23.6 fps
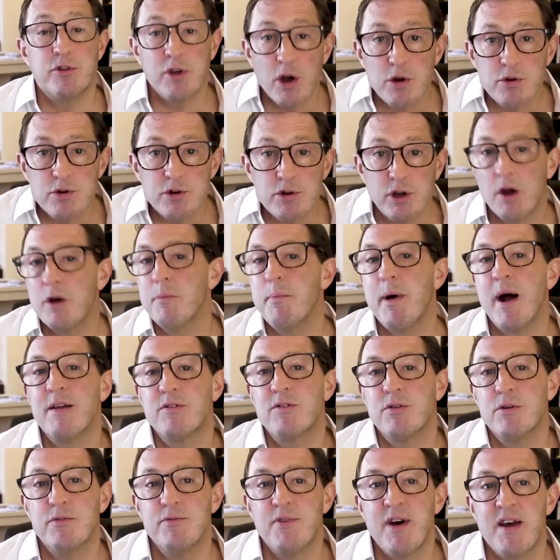don't go back
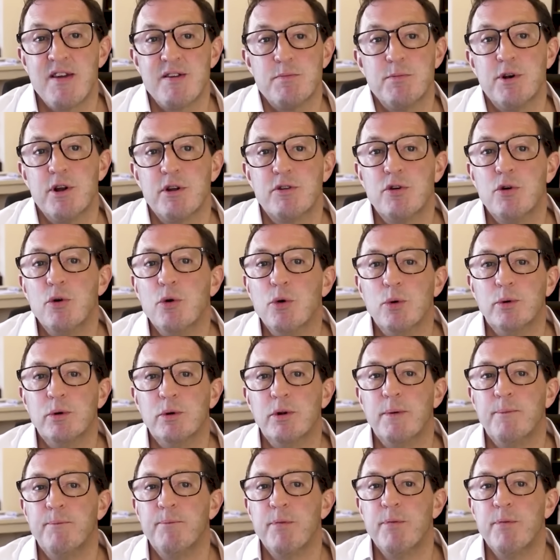to investment at all.